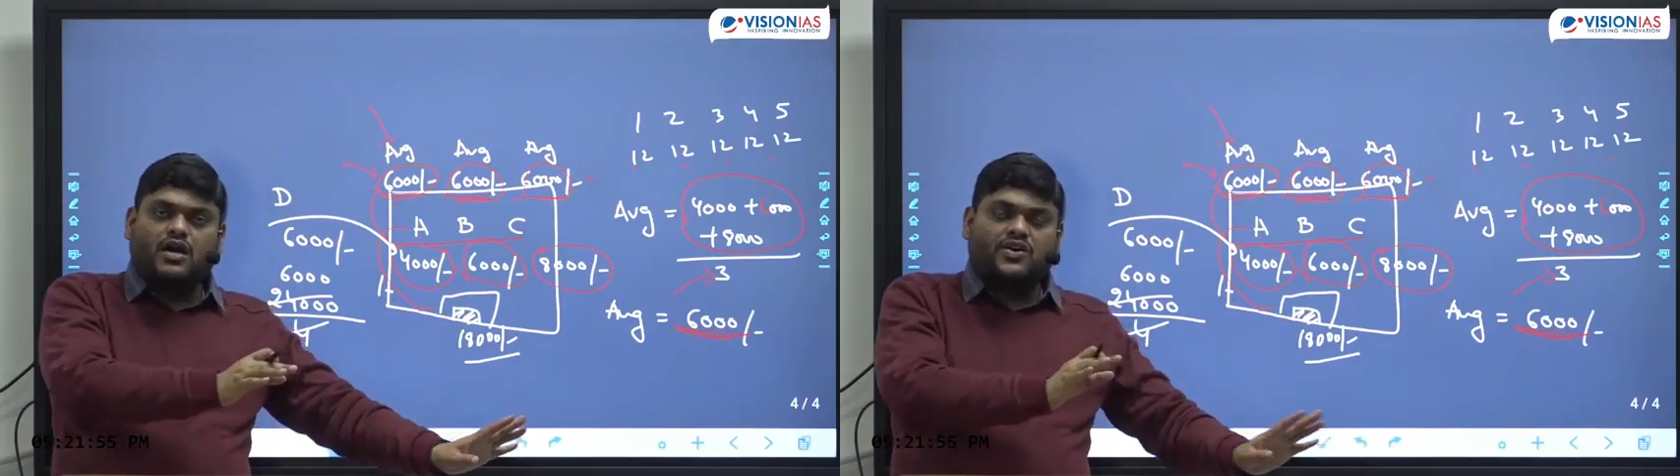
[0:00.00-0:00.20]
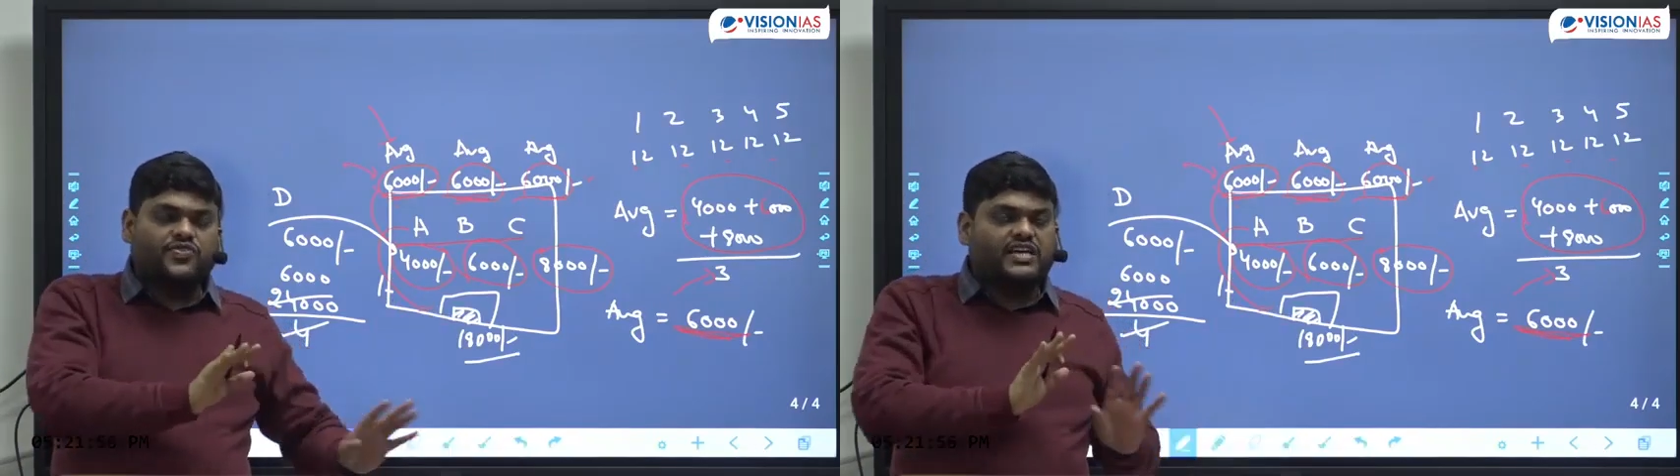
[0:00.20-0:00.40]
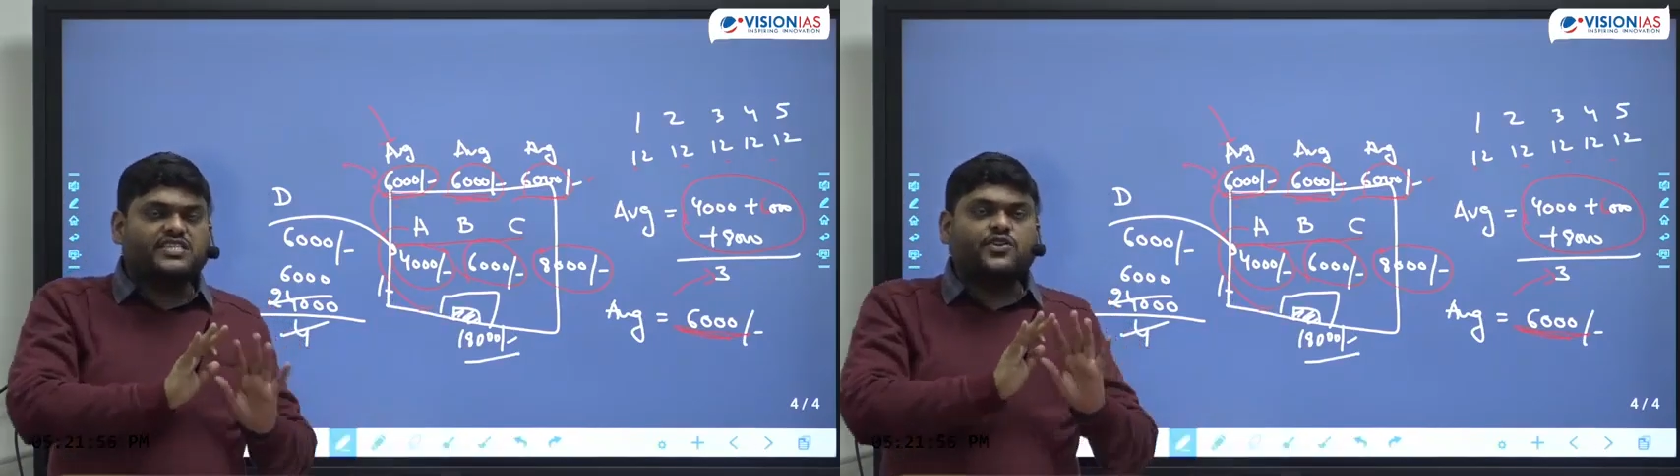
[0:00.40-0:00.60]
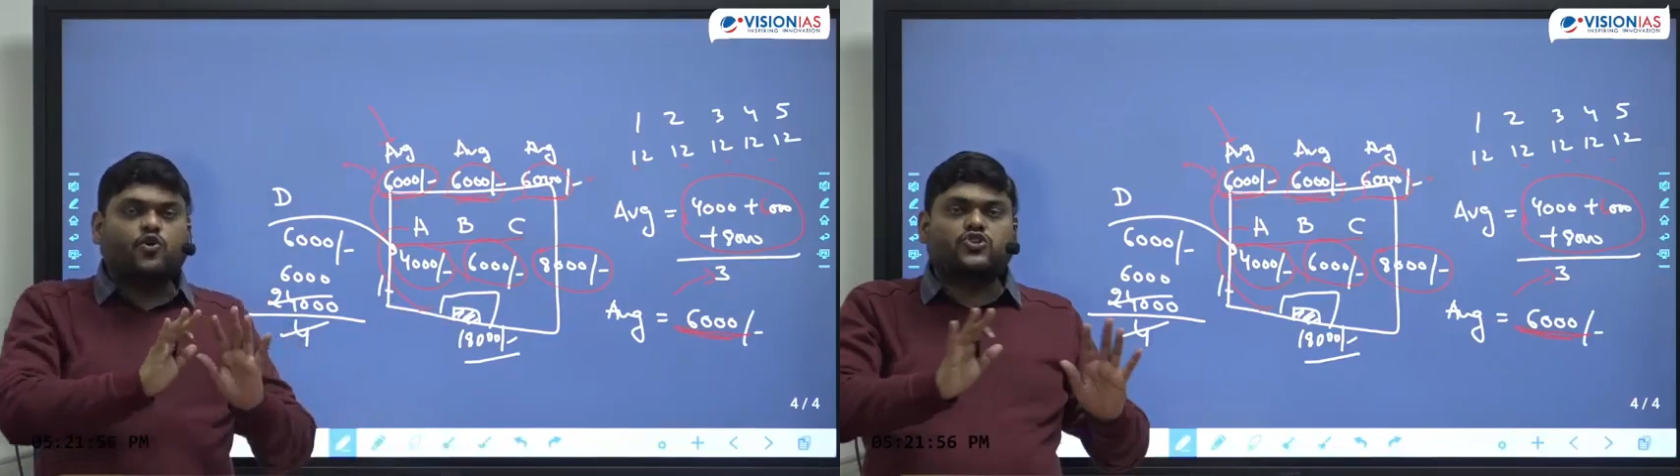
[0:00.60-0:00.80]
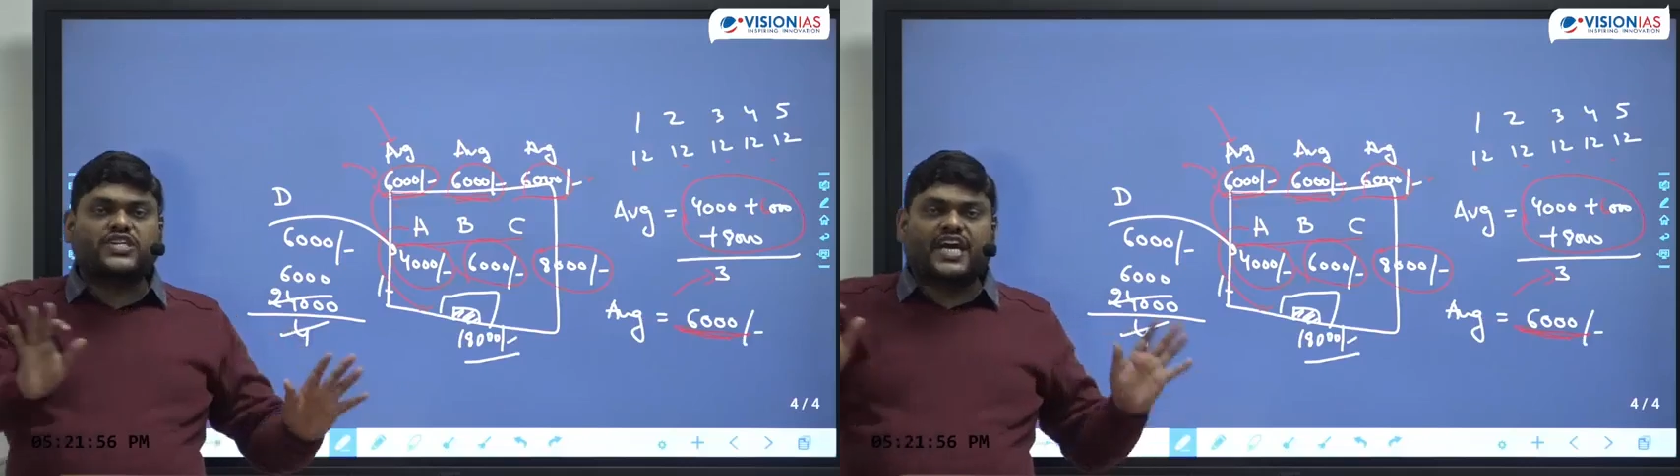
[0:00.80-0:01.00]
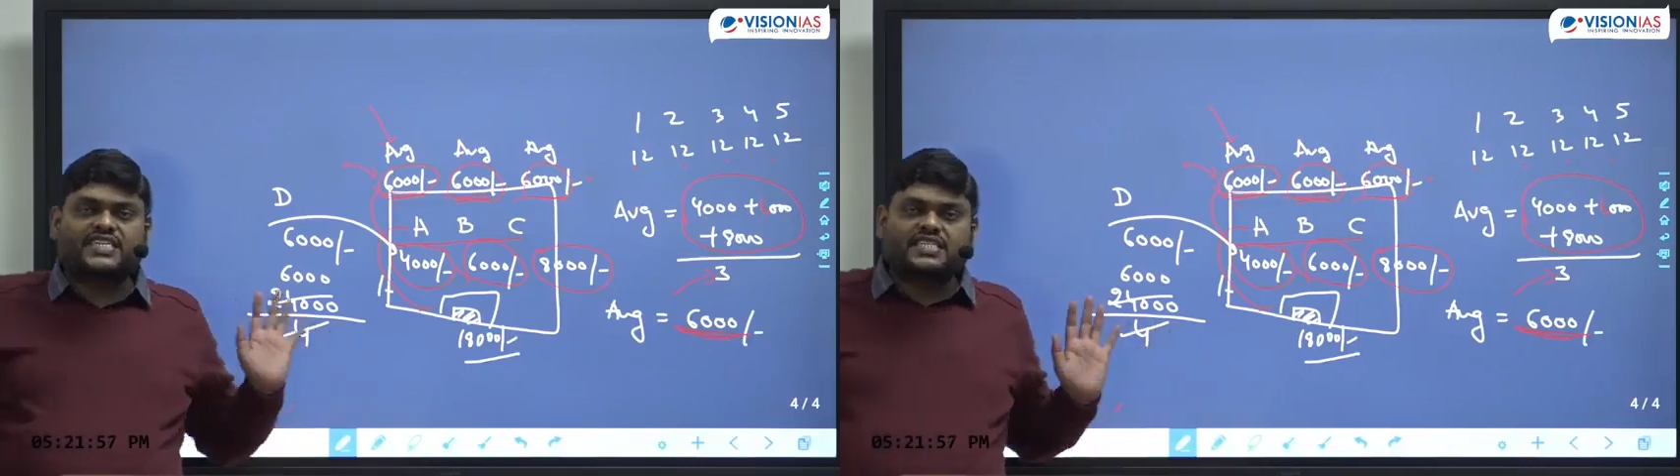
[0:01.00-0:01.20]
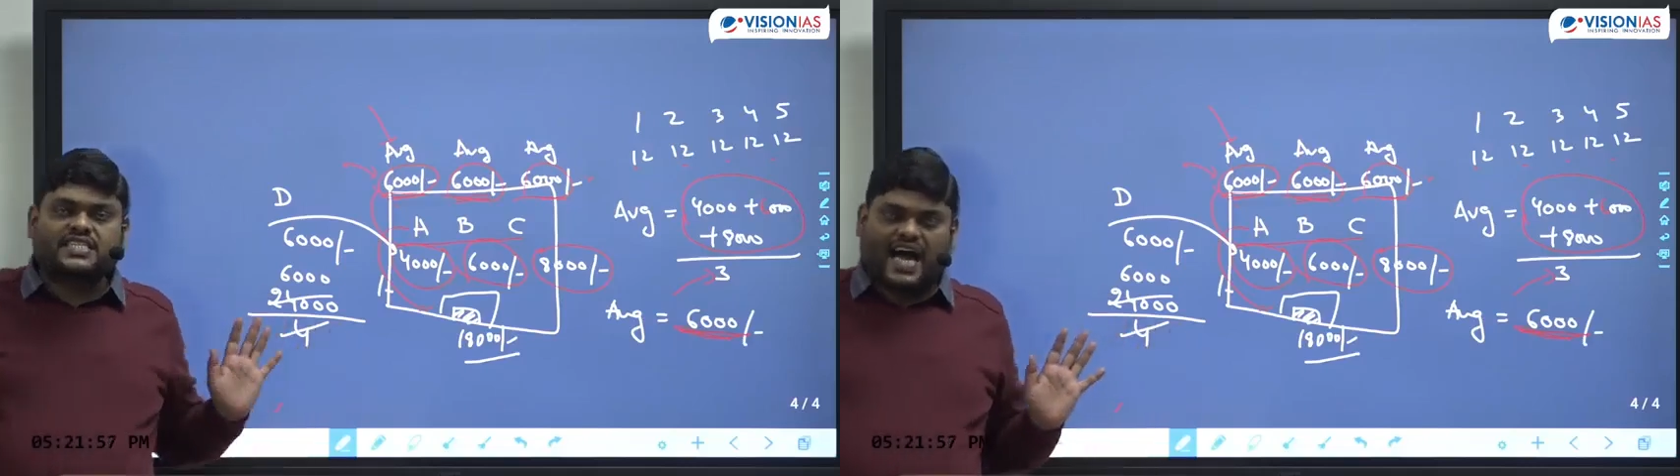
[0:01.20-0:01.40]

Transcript: there is a no change in the